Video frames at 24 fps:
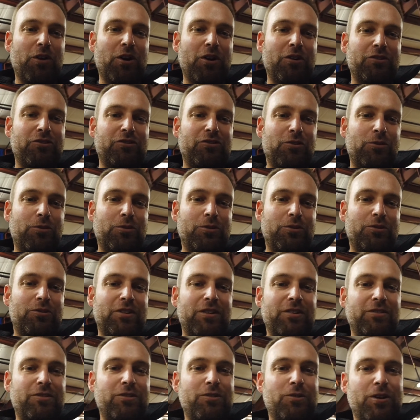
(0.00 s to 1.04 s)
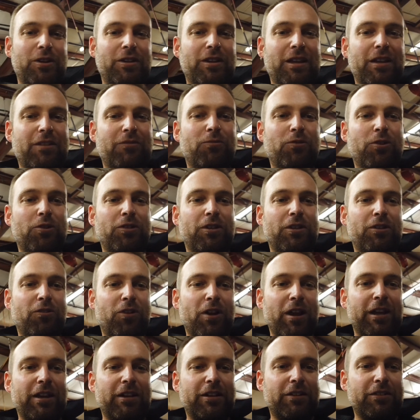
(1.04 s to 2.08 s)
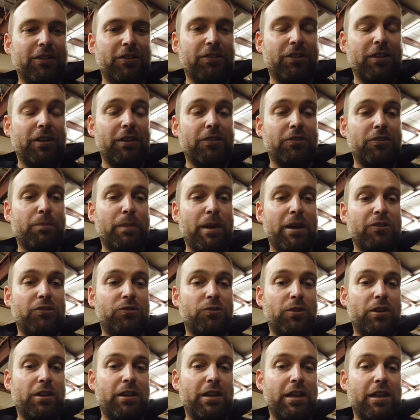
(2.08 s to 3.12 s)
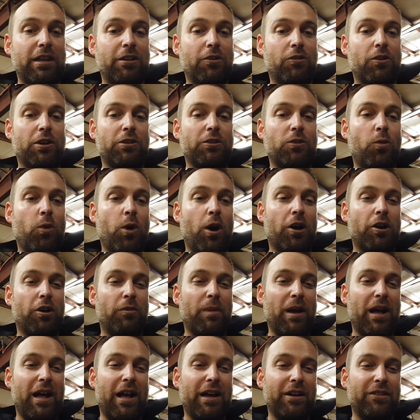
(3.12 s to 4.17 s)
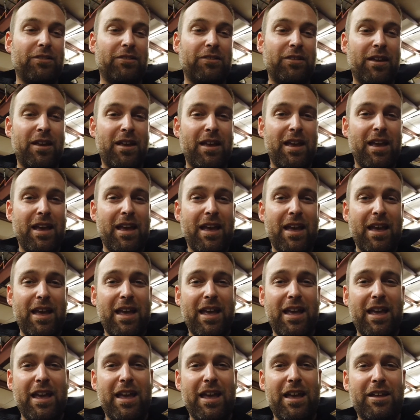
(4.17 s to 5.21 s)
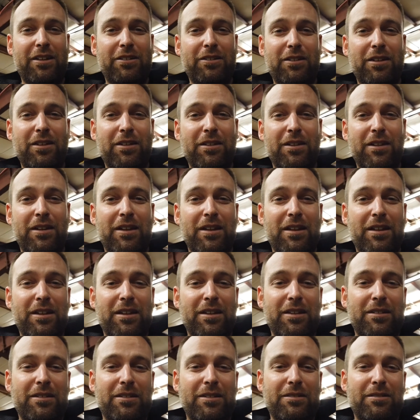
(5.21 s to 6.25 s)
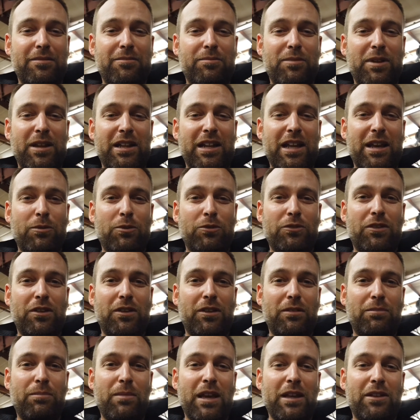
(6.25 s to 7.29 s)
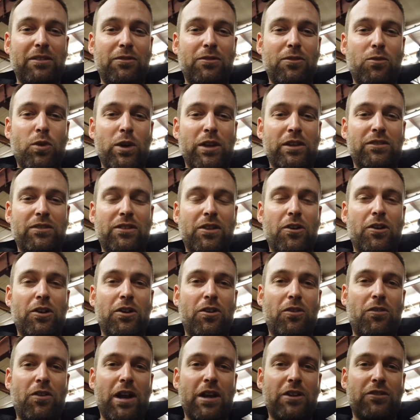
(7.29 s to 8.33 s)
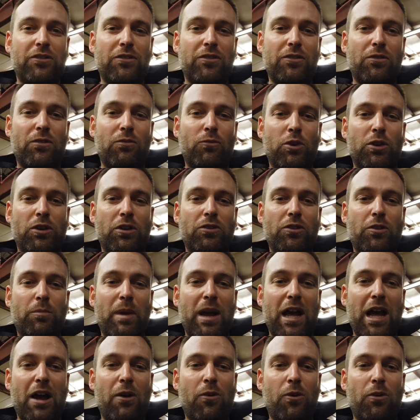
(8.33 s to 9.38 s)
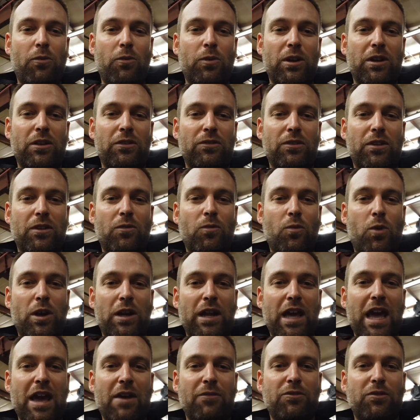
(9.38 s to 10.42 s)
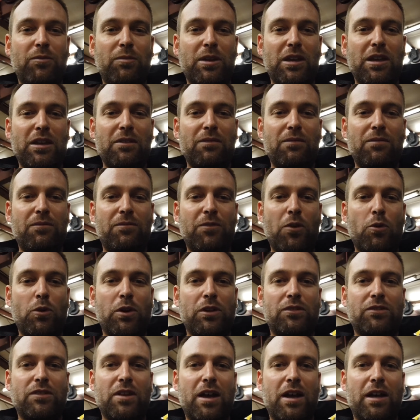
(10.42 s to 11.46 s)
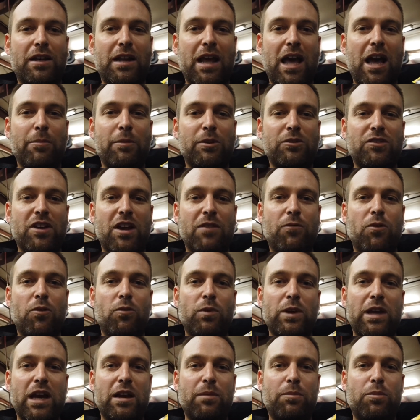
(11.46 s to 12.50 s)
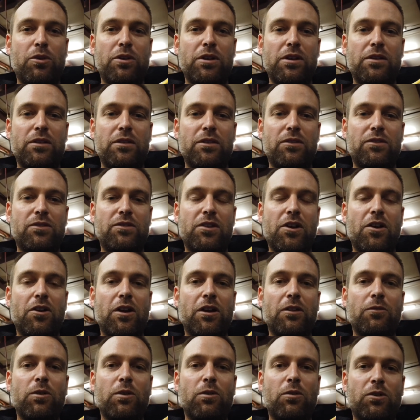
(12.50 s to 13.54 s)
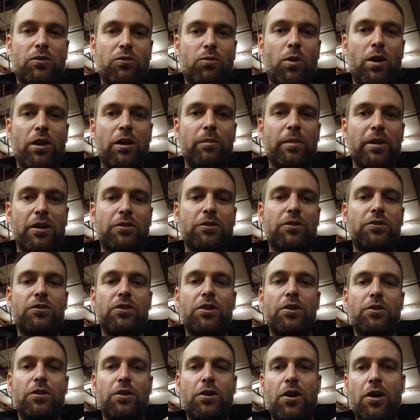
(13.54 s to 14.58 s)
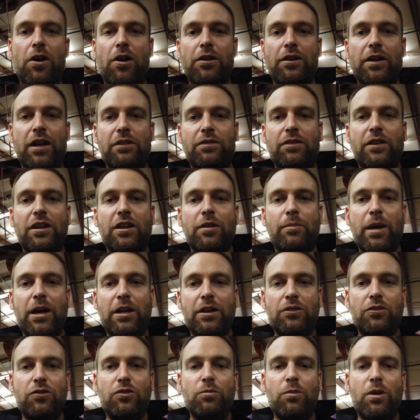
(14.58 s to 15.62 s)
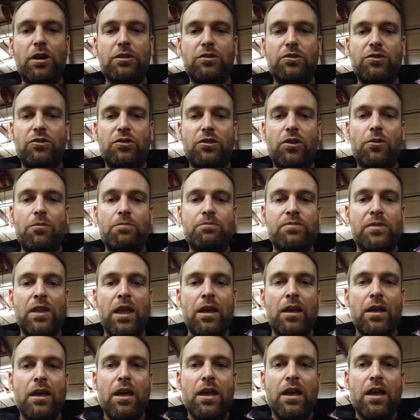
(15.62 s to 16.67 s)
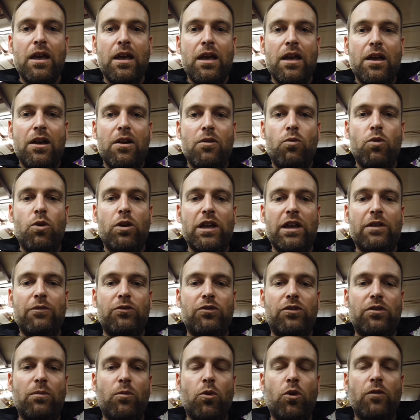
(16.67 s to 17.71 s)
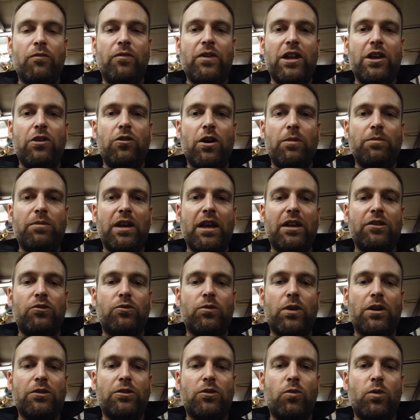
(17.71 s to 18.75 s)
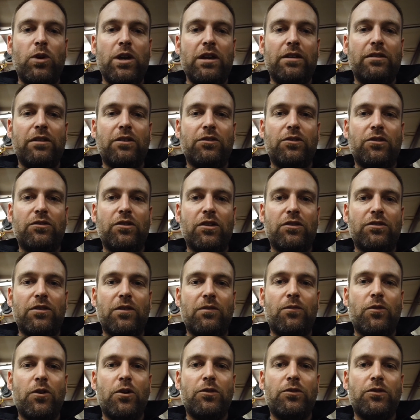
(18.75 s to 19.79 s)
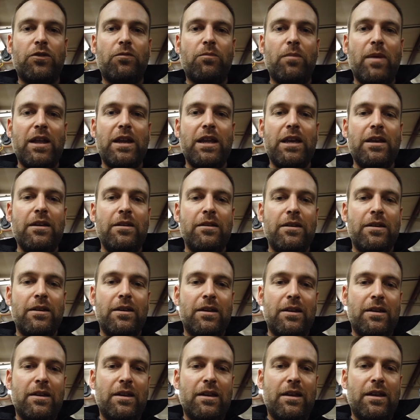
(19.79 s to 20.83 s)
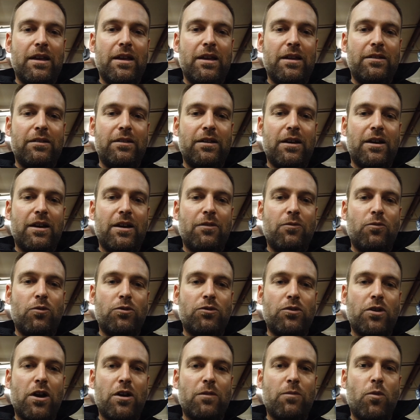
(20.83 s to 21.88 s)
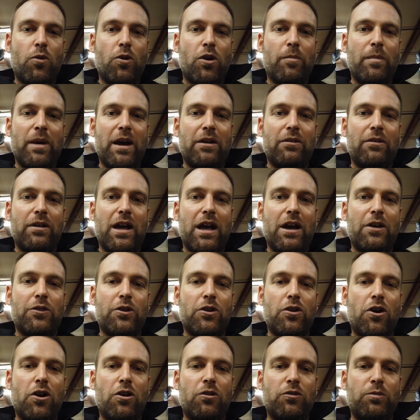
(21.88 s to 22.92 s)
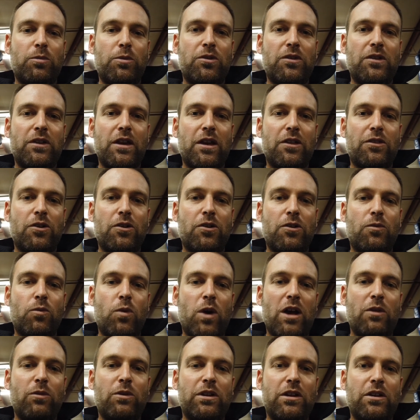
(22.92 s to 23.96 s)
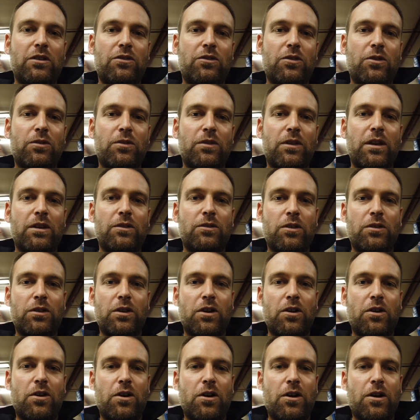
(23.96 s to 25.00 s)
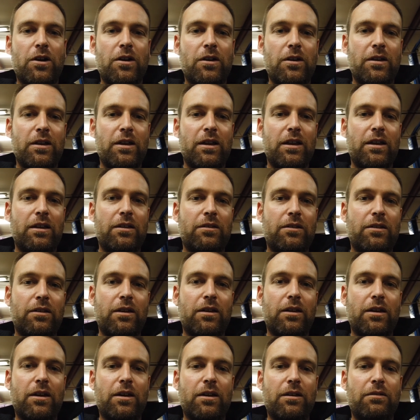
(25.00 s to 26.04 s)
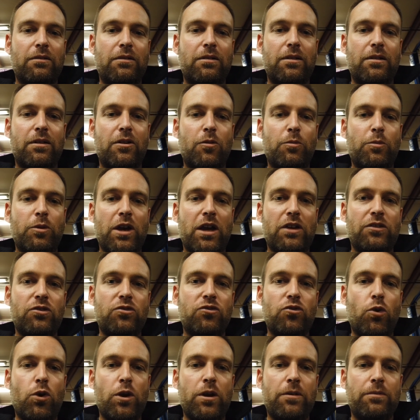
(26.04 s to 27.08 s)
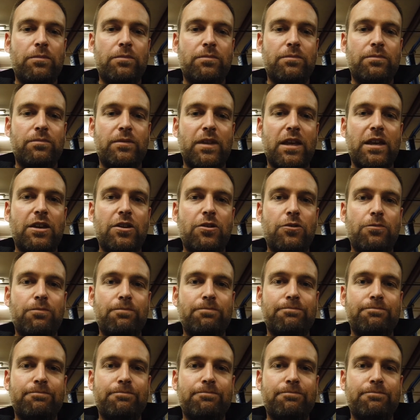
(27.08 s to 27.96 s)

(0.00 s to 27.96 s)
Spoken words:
of our shoulders into it and really cranking on this thing, especially getting around the water box and being able to make quick steering corrections when under power. We just didn't want to have to be focused on how much effort we got to put into the steering. We just want to be able to steer the car and not think about it too much. So we'll give some more video updates throughout the week. This is just the first of many, and we'll talk more about how the car was put together, why we did certain things on the car, and I hope you guys enjoy. Thank you.